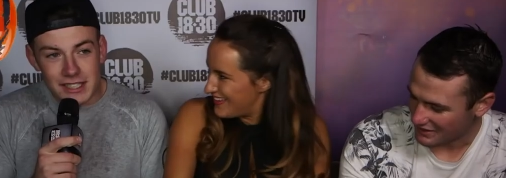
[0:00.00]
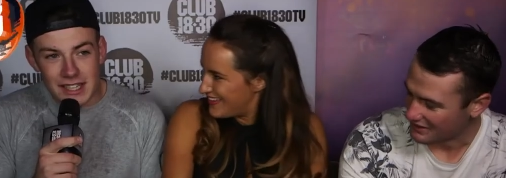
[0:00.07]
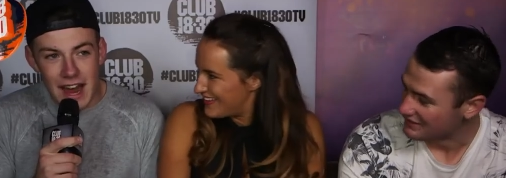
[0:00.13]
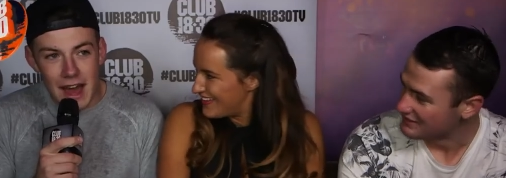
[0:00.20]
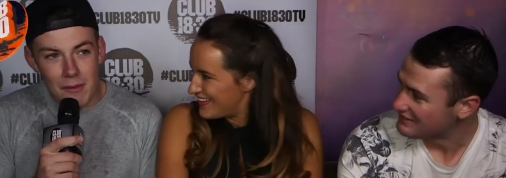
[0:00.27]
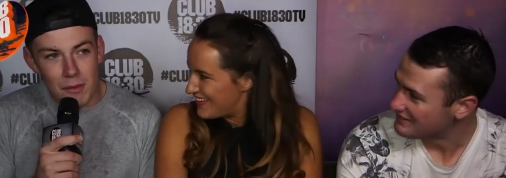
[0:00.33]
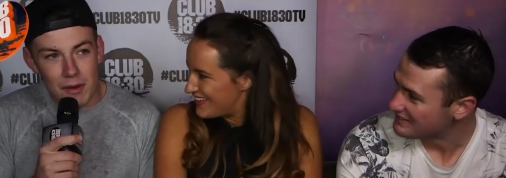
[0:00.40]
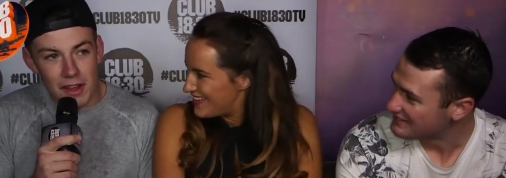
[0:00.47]

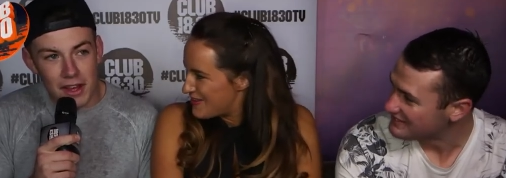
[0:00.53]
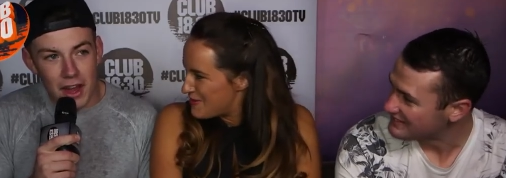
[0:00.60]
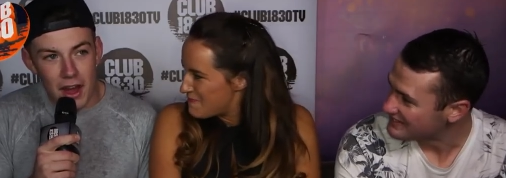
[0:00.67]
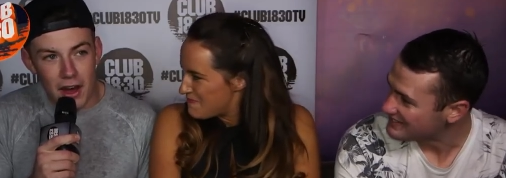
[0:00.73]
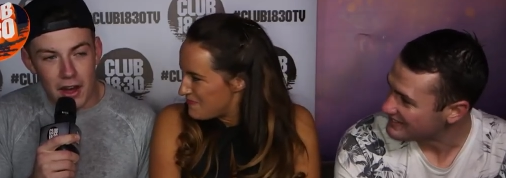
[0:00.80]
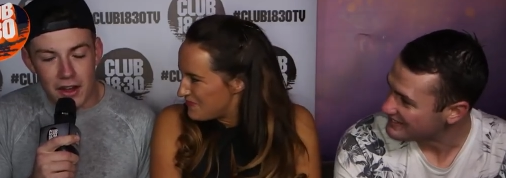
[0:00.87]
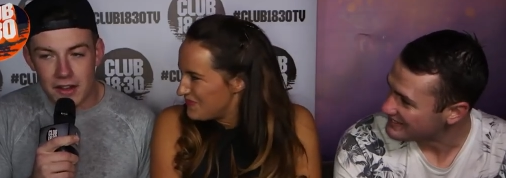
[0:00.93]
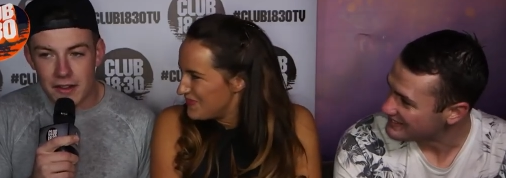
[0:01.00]
Speaker 1: slept with a
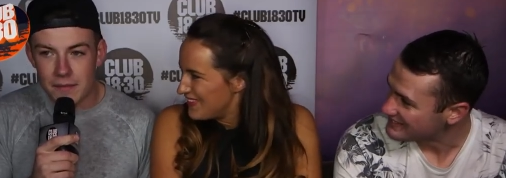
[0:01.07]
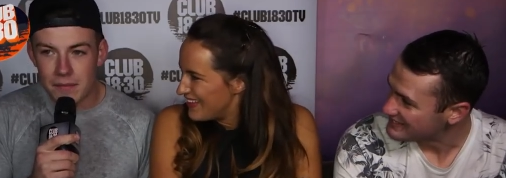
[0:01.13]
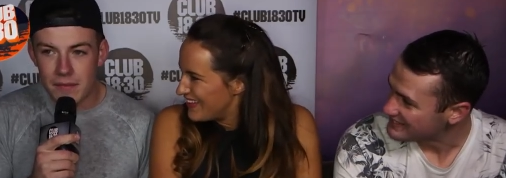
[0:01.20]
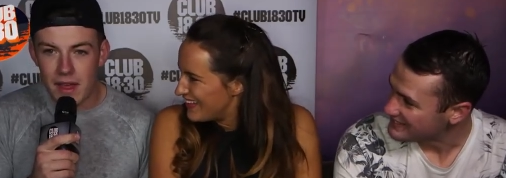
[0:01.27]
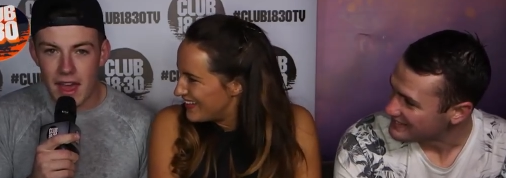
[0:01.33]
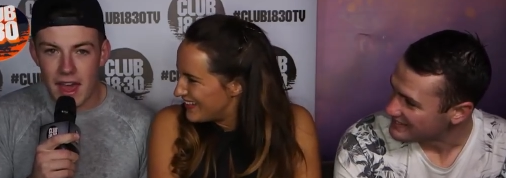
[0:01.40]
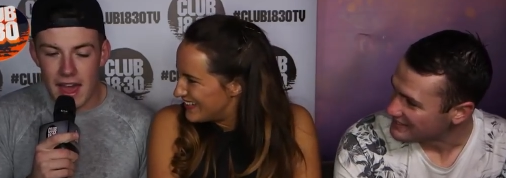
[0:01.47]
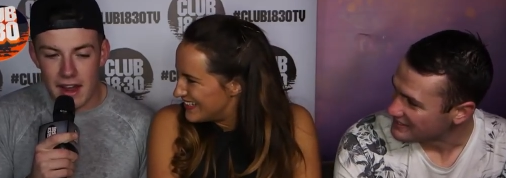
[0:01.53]
girl
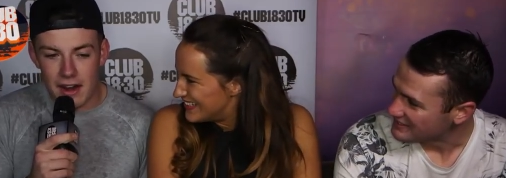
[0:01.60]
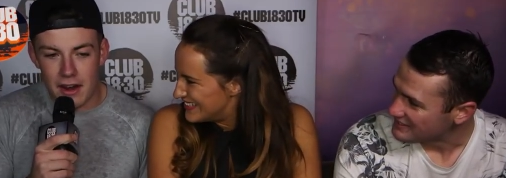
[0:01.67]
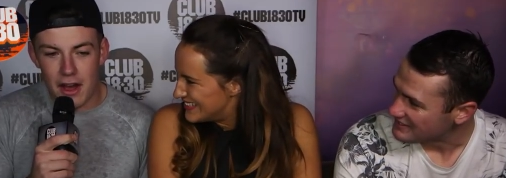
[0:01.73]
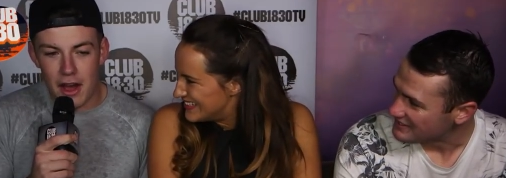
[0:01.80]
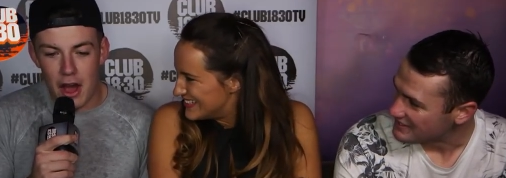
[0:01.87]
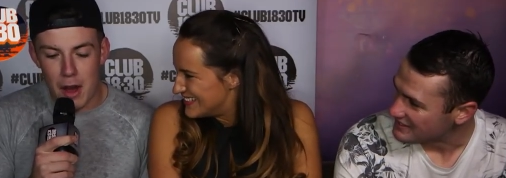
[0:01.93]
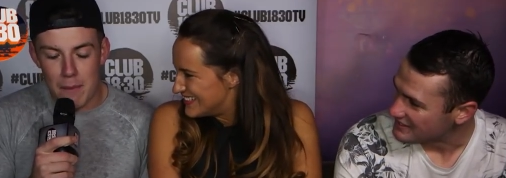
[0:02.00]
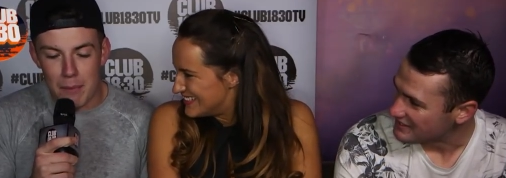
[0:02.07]
in
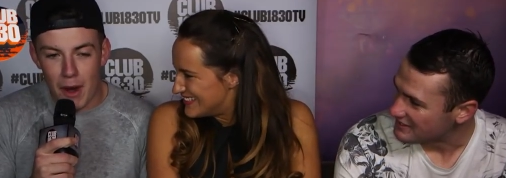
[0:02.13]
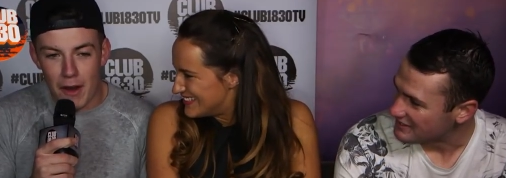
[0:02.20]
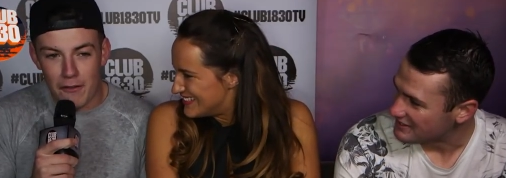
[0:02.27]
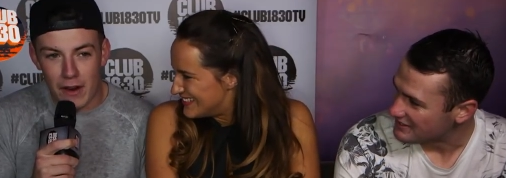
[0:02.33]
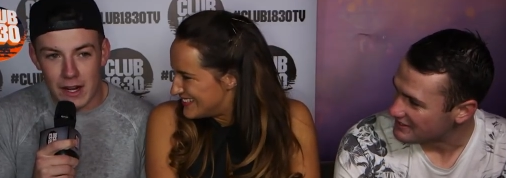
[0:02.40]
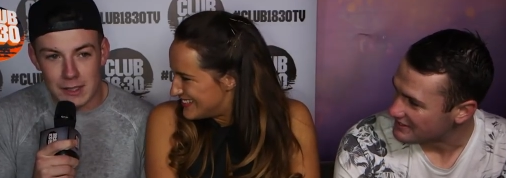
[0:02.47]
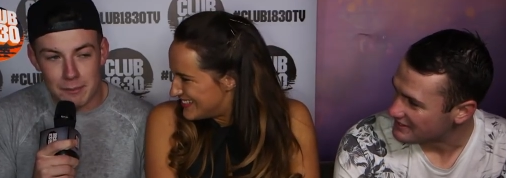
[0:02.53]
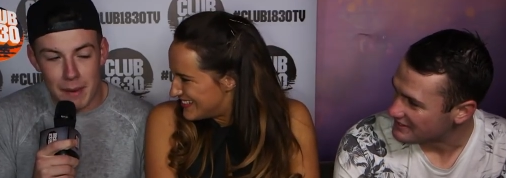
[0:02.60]
her boyfriend's